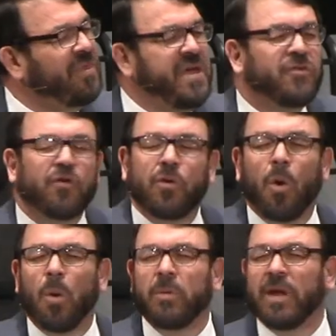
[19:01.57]
and things are
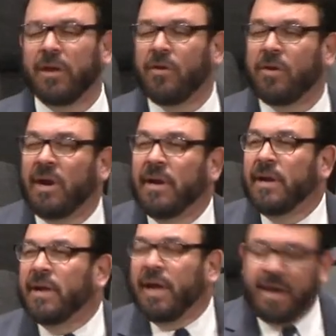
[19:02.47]
going good.
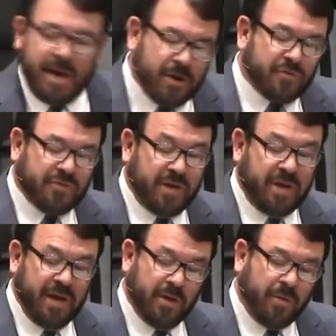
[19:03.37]
And here's
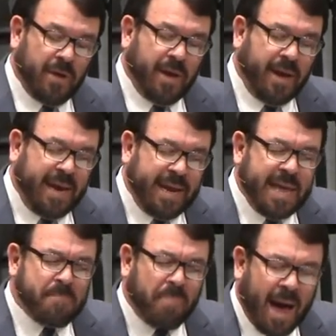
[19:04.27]
the deal
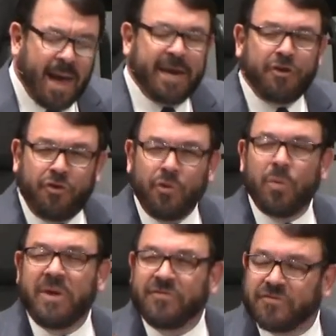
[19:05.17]
anybody
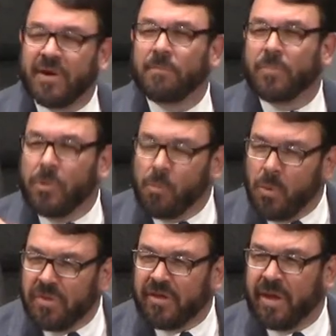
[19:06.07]
doing
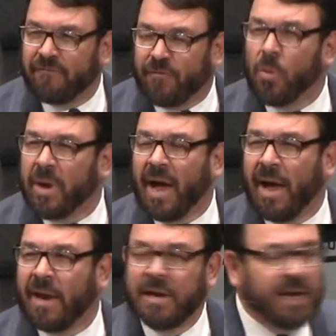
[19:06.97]
something with, for
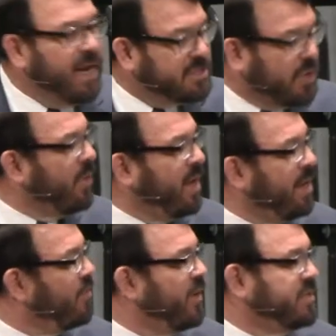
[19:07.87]
God is going to
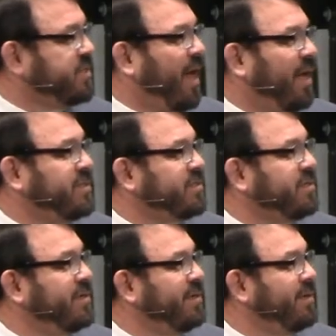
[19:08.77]
get
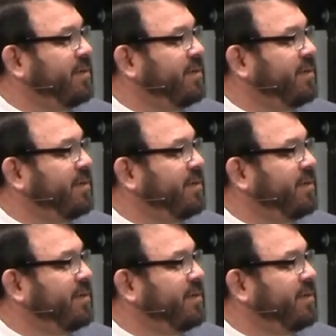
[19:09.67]
criticized.